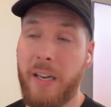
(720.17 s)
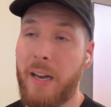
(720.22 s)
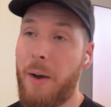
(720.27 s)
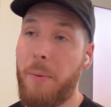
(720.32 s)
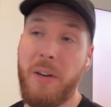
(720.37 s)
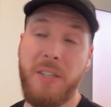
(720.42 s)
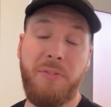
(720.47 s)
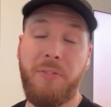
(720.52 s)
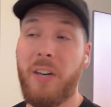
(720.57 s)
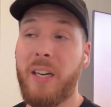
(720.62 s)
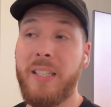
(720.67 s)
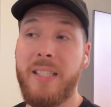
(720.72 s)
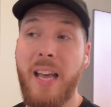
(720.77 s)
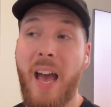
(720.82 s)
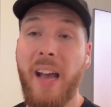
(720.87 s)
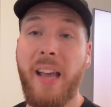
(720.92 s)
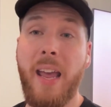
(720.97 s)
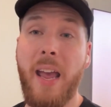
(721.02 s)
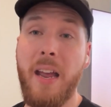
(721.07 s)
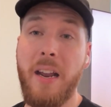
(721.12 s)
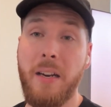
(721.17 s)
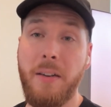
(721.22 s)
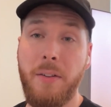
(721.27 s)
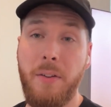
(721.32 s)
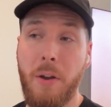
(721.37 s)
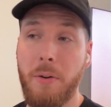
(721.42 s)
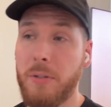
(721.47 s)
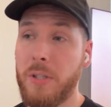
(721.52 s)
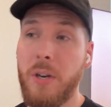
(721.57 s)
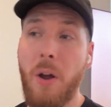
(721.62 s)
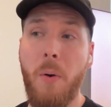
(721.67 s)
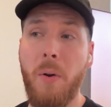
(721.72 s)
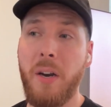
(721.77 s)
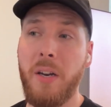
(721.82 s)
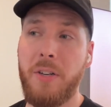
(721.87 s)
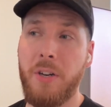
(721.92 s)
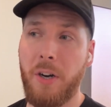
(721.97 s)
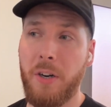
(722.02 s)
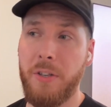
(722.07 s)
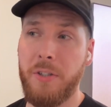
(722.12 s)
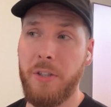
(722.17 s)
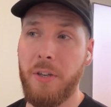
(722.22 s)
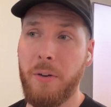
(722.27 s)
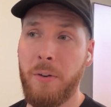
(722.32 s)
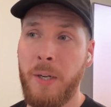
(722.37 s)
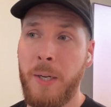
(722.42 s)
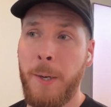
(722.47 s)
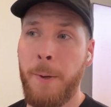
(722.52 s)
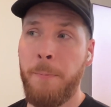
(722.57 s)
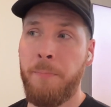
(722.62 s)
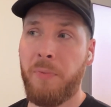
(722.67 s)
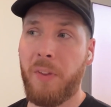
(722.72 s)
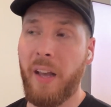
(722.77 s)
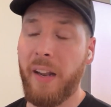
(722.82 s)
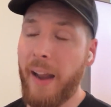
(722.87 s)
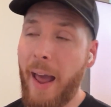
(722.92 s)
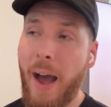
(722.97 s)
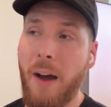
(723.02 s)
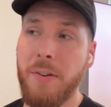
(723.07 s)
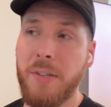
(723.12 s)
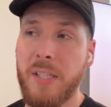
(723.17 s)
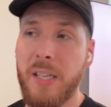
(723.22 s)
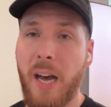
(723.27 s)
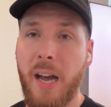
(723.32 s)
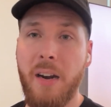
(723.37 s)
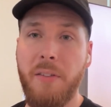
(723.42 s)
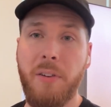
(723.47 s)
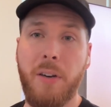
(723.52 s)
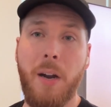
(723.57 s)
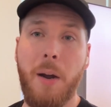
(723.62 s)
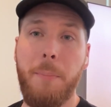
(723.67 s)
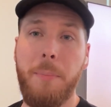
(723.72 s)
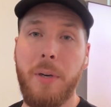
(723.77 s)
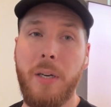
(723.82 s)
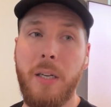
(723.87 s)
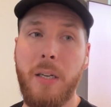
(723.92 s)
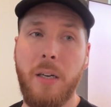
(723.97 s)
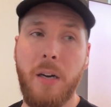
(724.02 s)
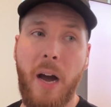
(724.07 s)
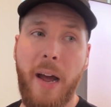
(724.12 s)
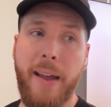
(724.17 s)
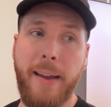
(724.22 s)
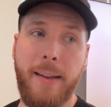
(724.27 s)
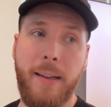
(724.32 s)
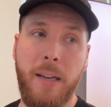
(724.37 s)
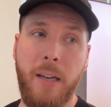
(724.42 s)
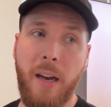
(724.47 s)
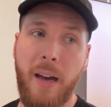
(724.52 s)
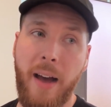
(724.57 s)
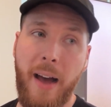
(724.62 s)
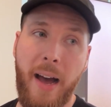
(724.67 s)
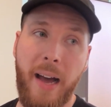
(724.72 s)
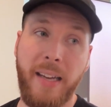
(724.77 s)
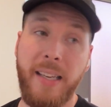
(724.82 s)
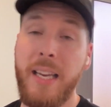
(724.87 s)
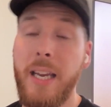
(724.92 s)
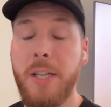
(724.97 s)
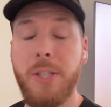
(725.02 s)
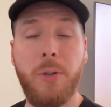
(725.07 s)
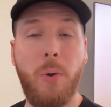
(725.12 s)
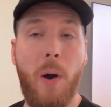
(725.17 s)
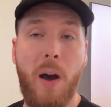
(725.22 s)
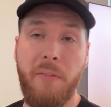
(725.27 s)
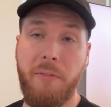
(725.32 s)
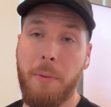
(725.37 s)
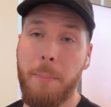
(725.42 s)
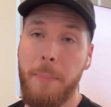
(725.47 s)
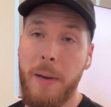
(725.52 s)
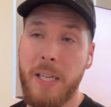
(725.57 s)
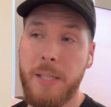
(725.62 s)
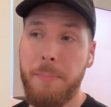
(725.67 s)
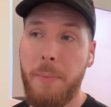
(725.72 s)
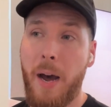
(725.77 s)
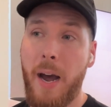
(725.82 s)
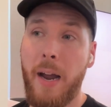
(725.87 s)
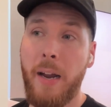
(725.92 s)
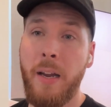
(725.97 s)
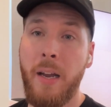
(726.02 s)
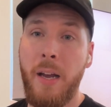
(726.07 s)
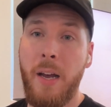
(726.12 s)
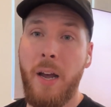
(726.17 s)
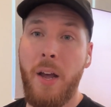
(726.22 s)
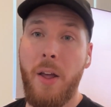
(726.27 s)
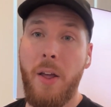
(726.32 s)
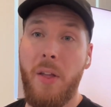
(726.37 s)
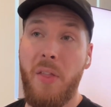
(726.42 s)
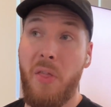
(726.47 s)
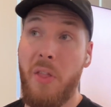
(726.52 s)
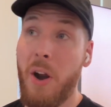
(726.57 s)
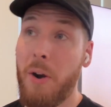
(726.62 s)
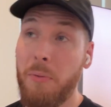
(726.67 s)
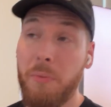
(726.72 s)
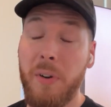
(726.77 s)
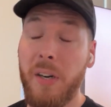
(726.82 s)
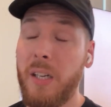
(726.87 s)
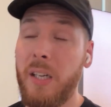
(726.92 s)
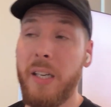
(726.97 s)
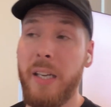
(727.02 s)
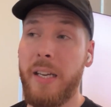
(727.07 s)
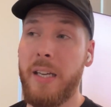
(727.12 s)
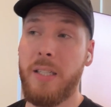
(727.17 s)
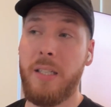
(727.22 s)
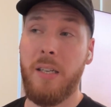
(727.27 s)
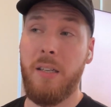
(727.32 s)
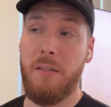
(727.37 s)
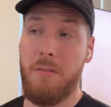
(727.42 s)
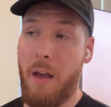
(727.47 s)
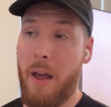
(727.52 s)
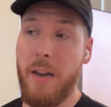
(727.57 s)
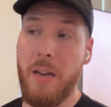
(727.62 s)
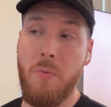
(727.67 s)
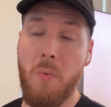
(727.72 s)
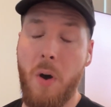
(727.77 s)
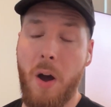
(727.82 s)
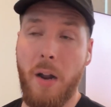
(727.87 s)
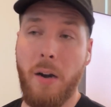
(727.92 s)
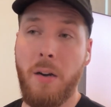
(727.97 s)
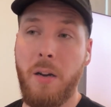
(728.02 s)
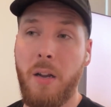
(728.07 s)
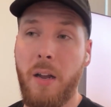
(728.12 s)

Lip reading: I watched for a decade. There was no one to turn to. And outside of a company like Geek Squad from Best Buy, there really isn't anyone.